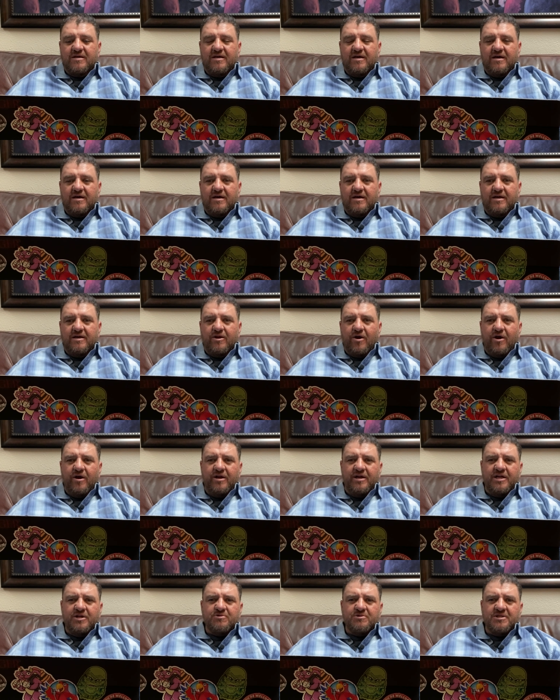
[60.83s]

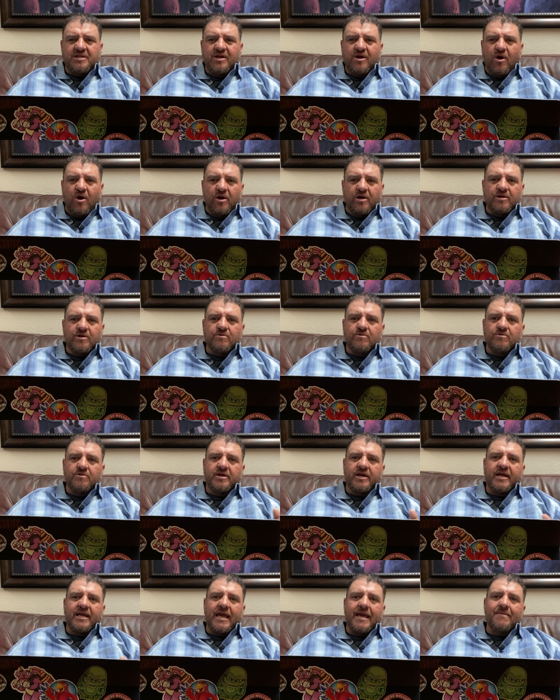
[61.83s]
an interesting article
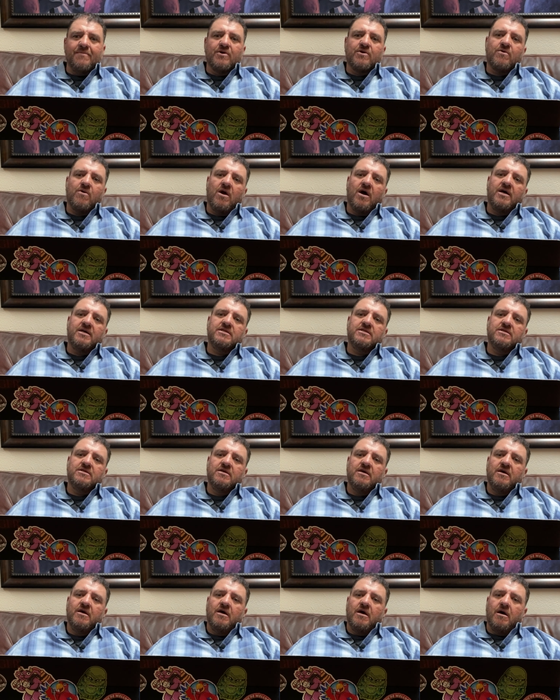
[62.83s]
that I came
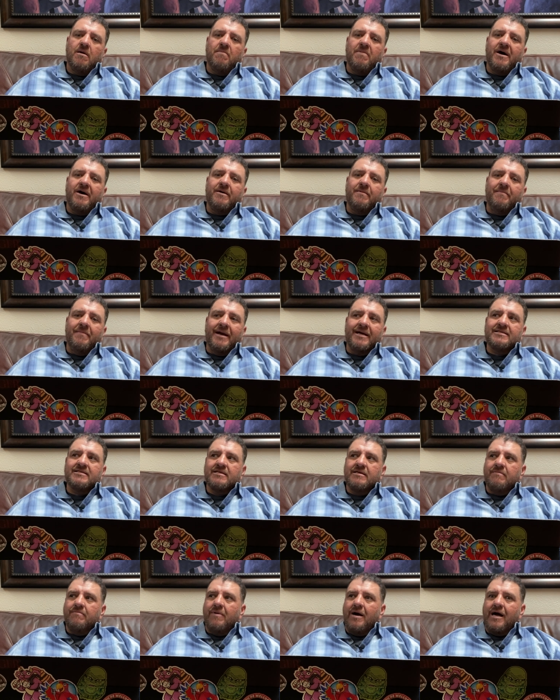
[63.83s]
across about a
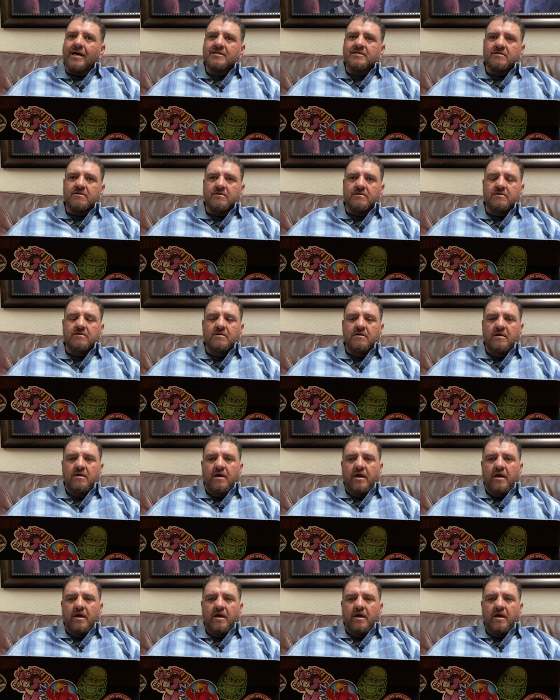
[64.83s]
Mexican boxer.